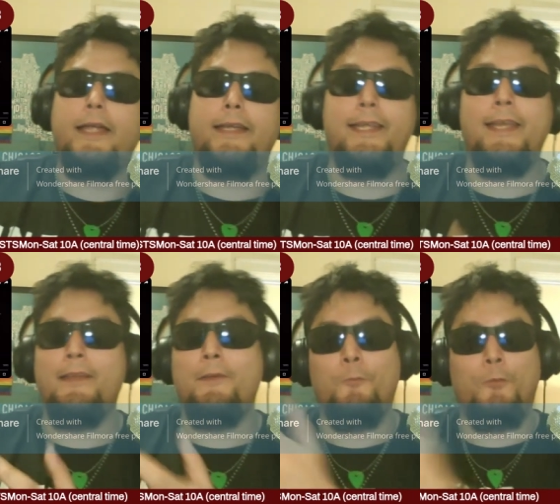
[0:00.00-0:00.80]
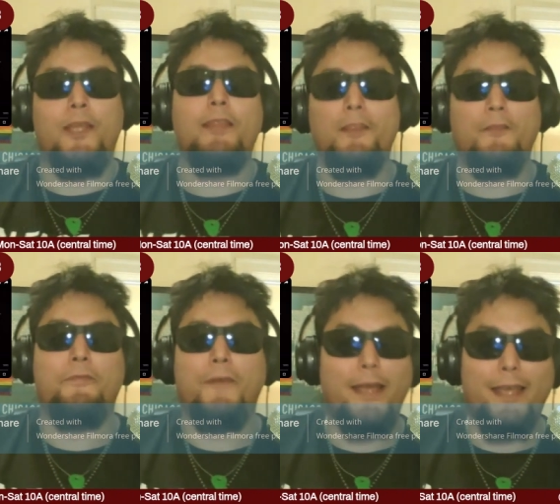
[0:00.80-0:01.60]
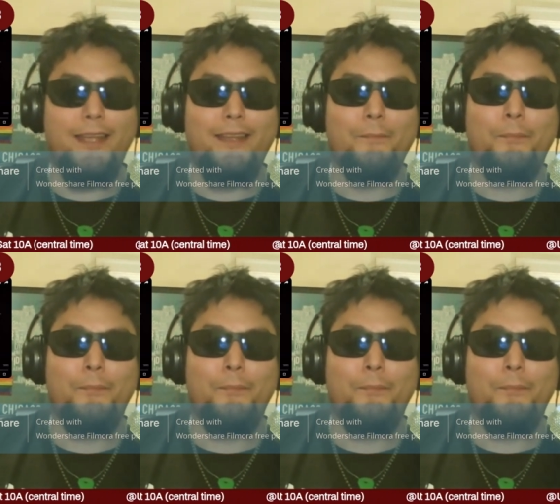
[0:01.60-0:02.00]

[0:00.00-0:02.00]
didn't win the fight,